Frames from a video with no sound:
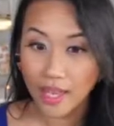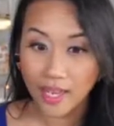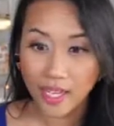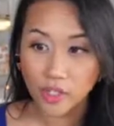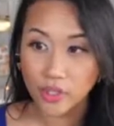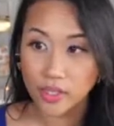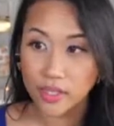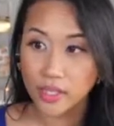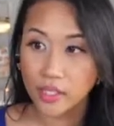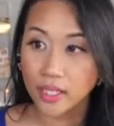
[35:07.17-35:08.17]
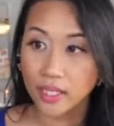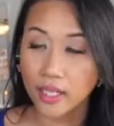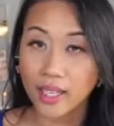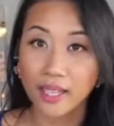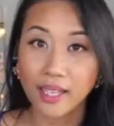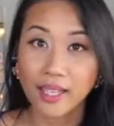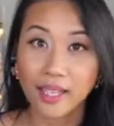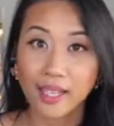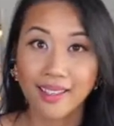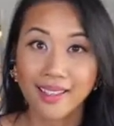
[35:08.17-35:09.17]
had actually done
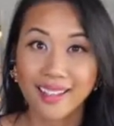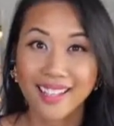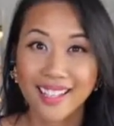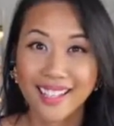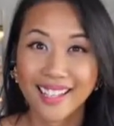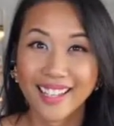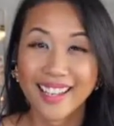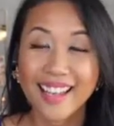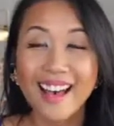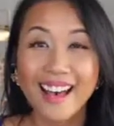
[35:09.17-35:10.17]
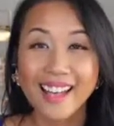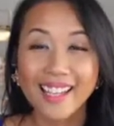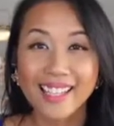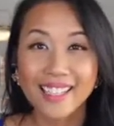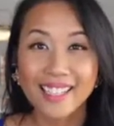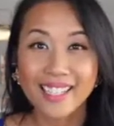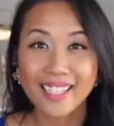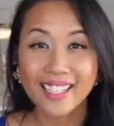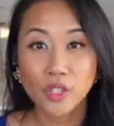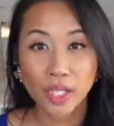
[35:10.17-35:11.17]
a I had done
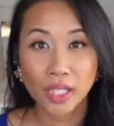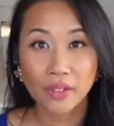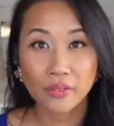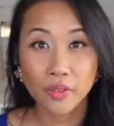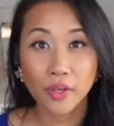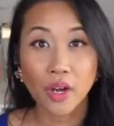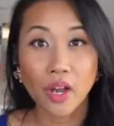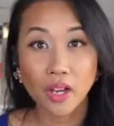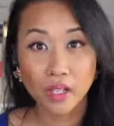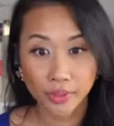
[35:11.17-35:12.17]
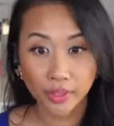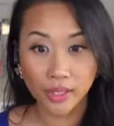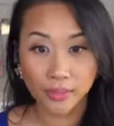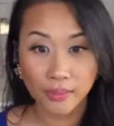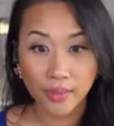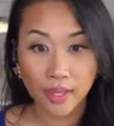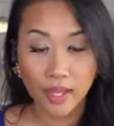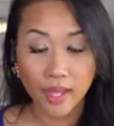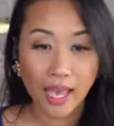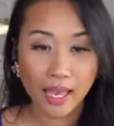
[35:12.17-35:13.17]
a training for entrepreneur,
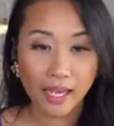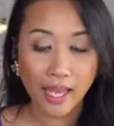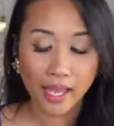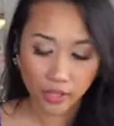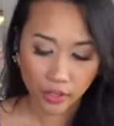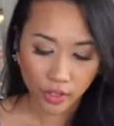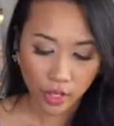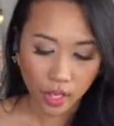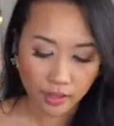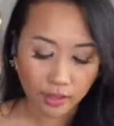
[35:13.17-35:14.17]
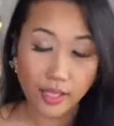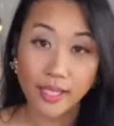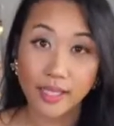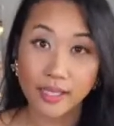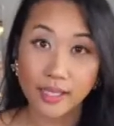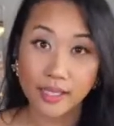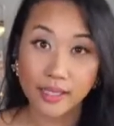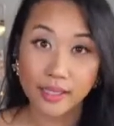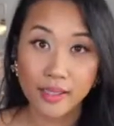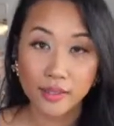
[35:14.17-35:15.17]
and I had taught
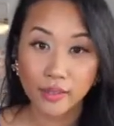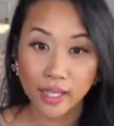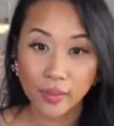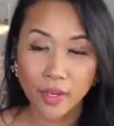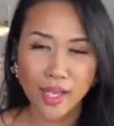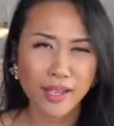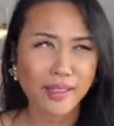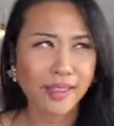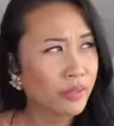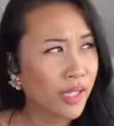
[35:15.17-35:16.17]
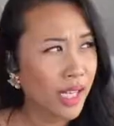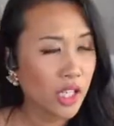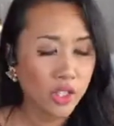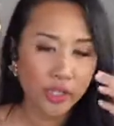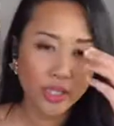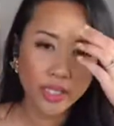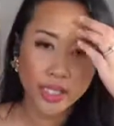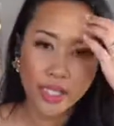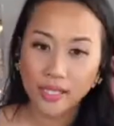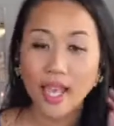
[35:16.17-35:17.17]
attendees, right? We had like over 800
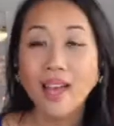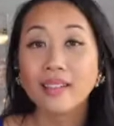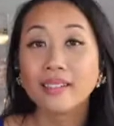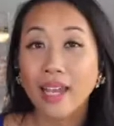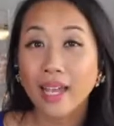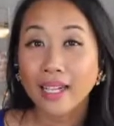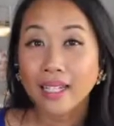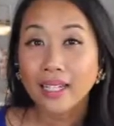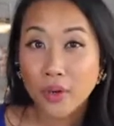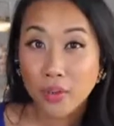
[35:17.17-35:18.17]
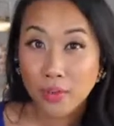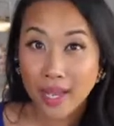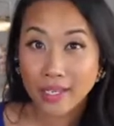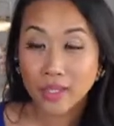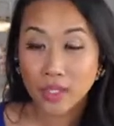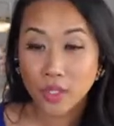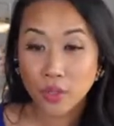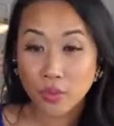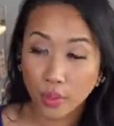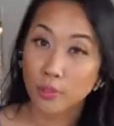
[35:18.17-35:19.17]
attendees, 94 ways to
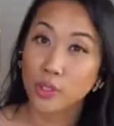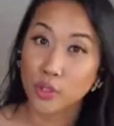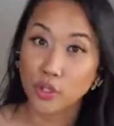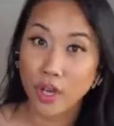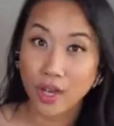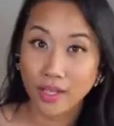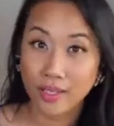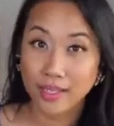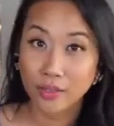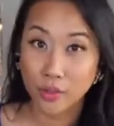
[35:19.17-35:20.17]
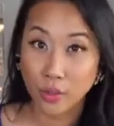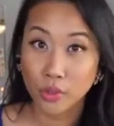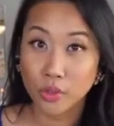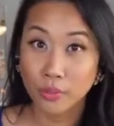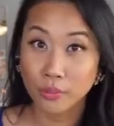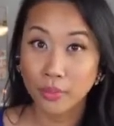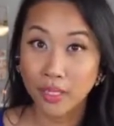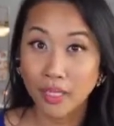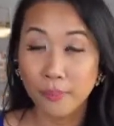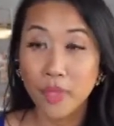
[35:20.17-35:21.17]
repurpose your content on social
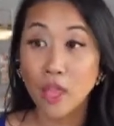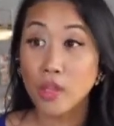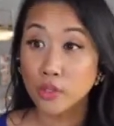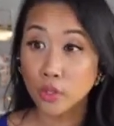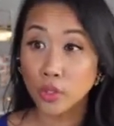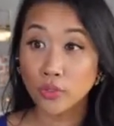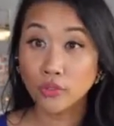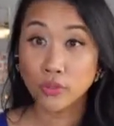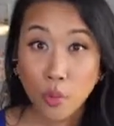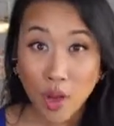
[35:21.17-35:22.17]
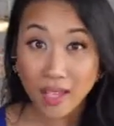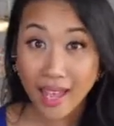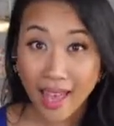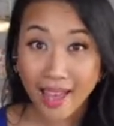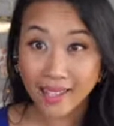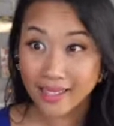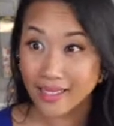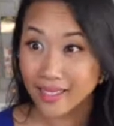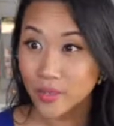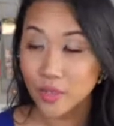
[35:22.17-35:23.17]
media. So if you want
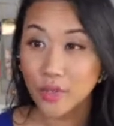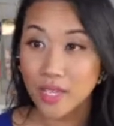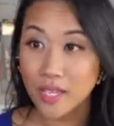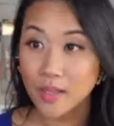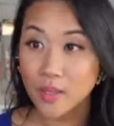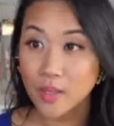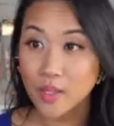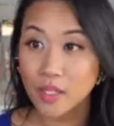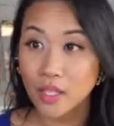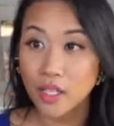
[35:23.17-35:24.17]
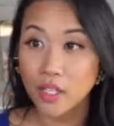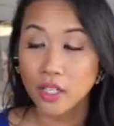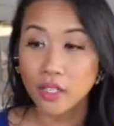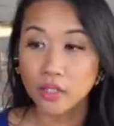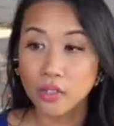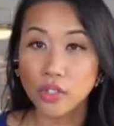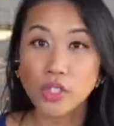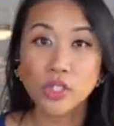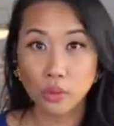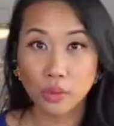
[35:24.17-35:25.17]
access to this,
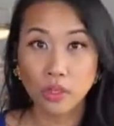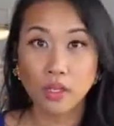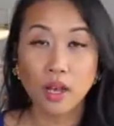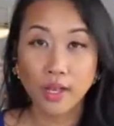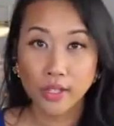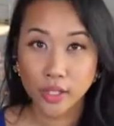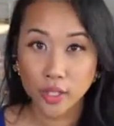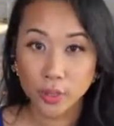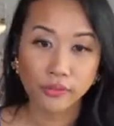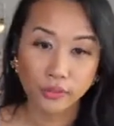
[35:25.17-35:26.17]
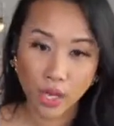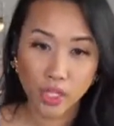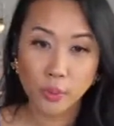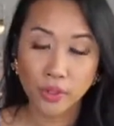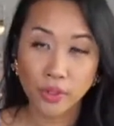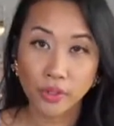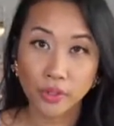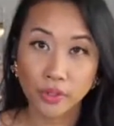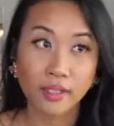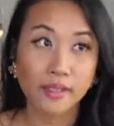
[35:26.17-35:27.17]
just Google
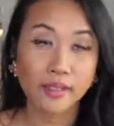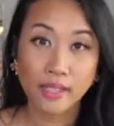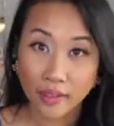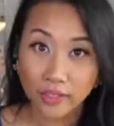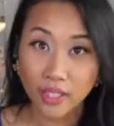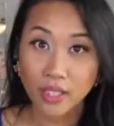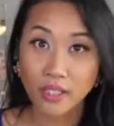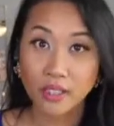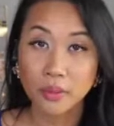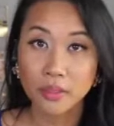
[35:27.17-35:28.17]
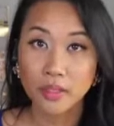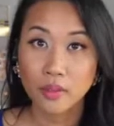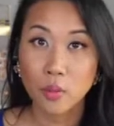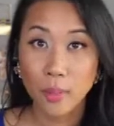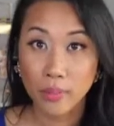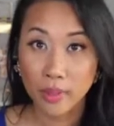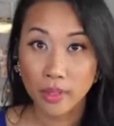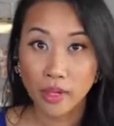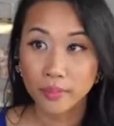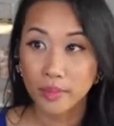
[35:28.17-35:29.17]
entrepreneur Stephanie Liu
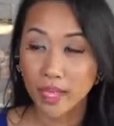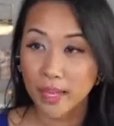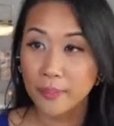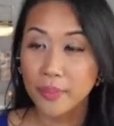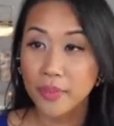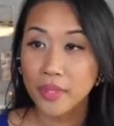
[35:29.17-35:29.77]
webinar, okay?